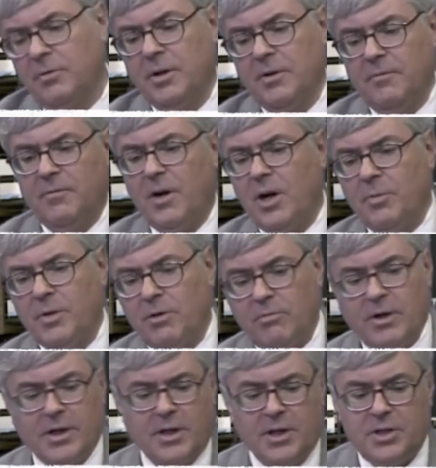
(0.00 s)
in environmental
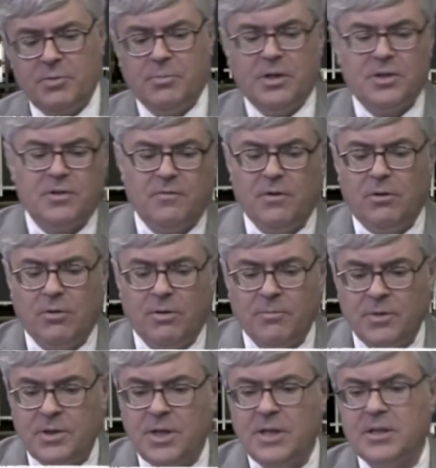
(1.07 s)
regulation because the federal
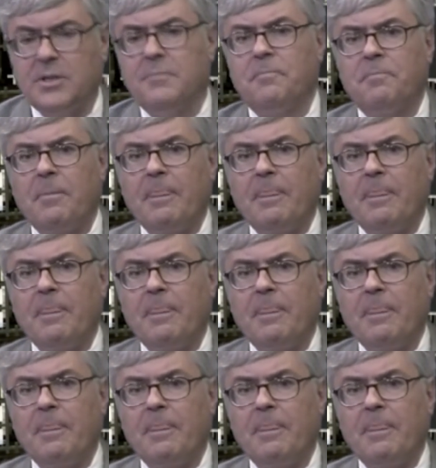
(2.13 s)
government does it.